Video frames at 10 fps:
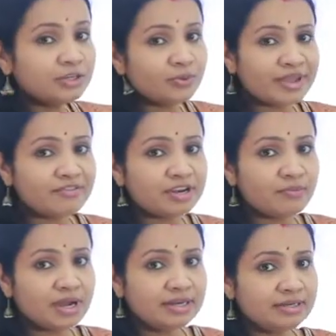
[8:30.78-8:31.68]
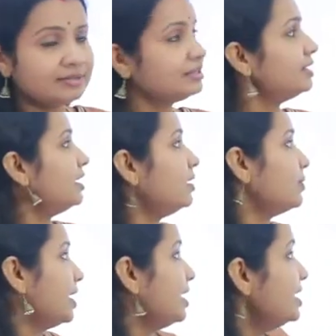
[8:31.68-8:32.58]
to everyone?
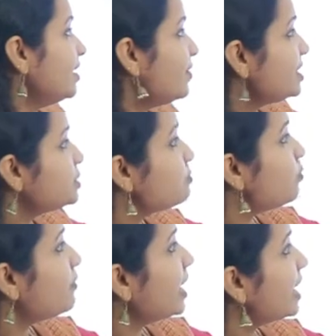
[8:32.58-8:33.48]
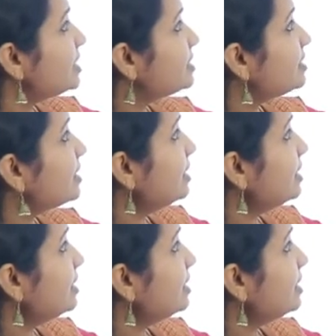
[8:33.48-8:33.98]
Okay, now let's move ahead, children.